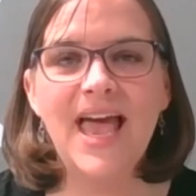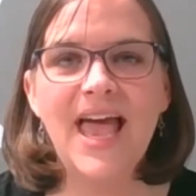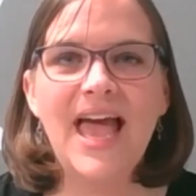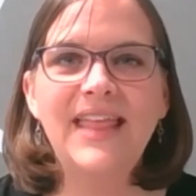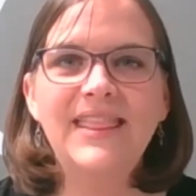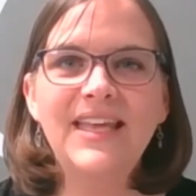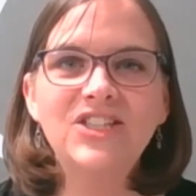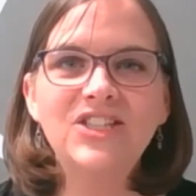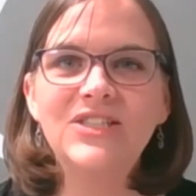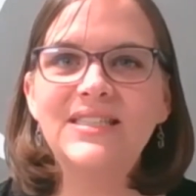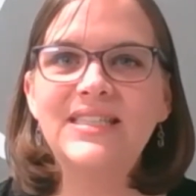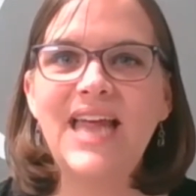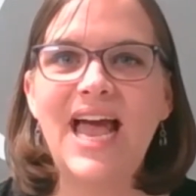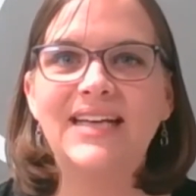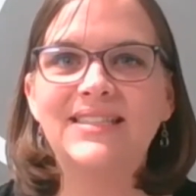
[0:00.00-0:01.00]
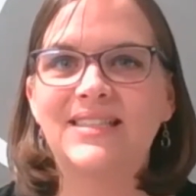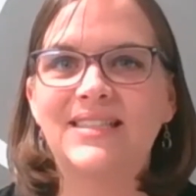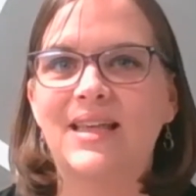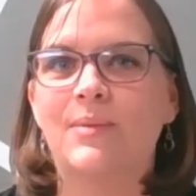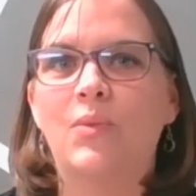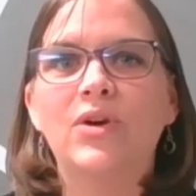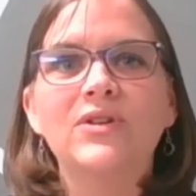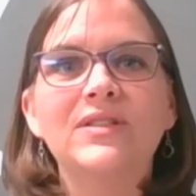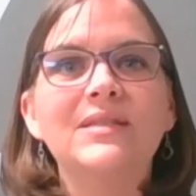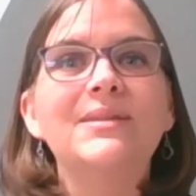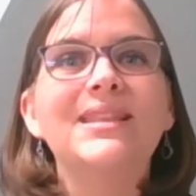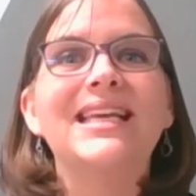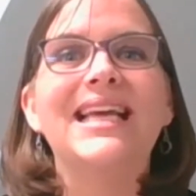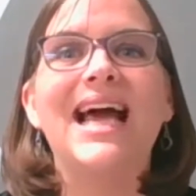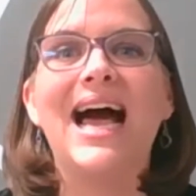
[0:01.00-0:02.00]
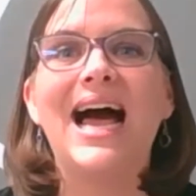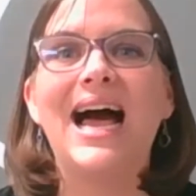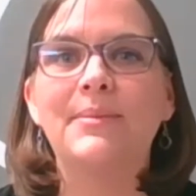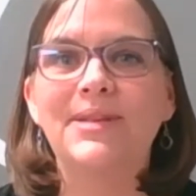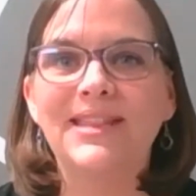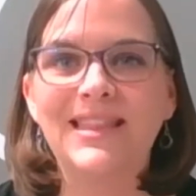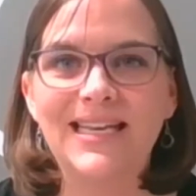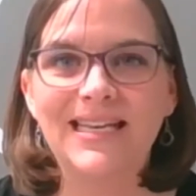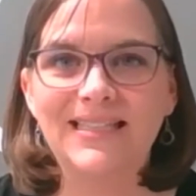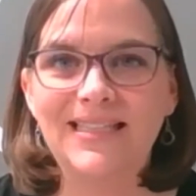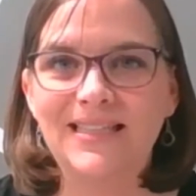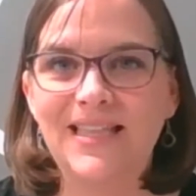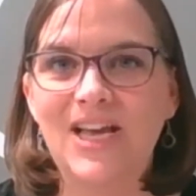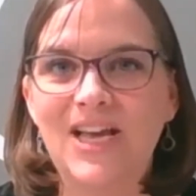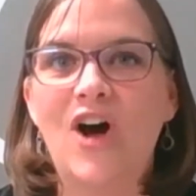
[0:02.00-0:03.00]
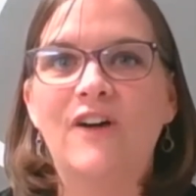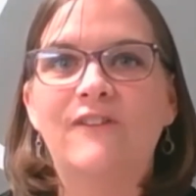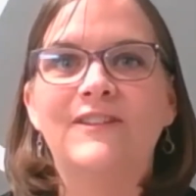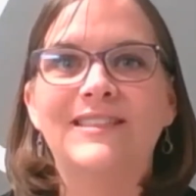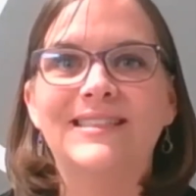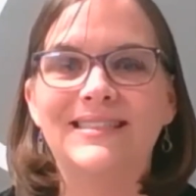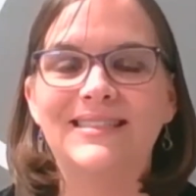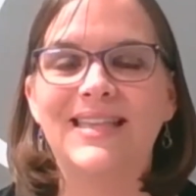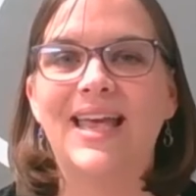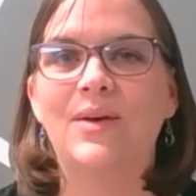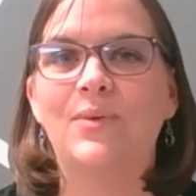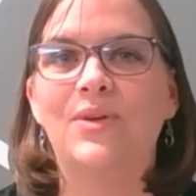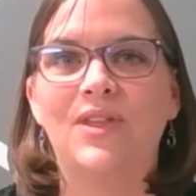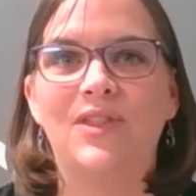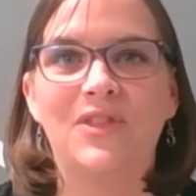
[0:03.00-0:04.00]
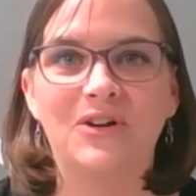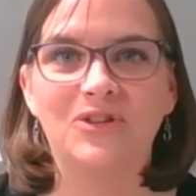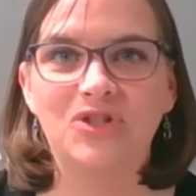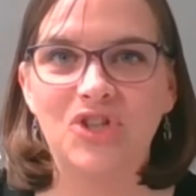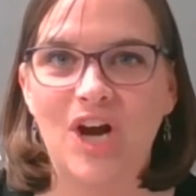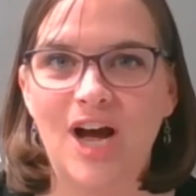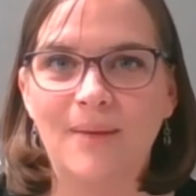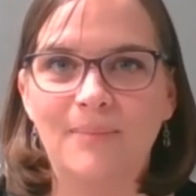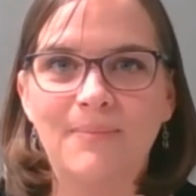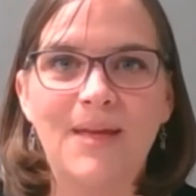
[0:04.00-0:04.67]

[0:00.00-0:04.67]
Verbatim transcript: And then just ask them what are some of the common things that they often say within their job?